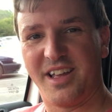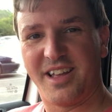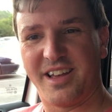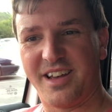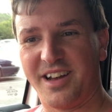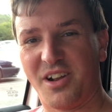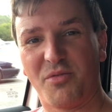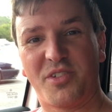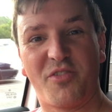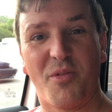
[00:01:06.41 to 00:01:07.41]
And
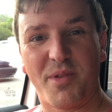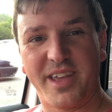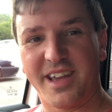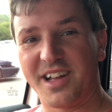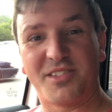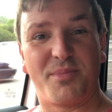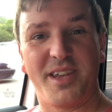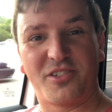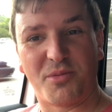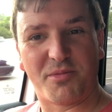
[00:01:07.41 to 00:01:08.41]
obviously for me, it had to be
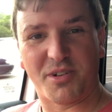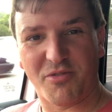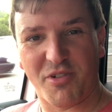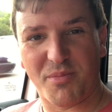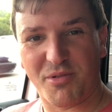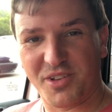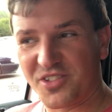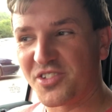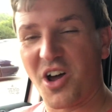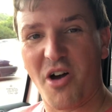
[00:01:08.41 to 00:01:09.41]
something with a 3-point
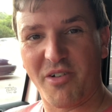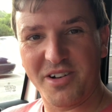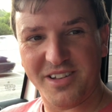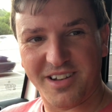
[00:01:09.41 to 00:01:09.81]
star one.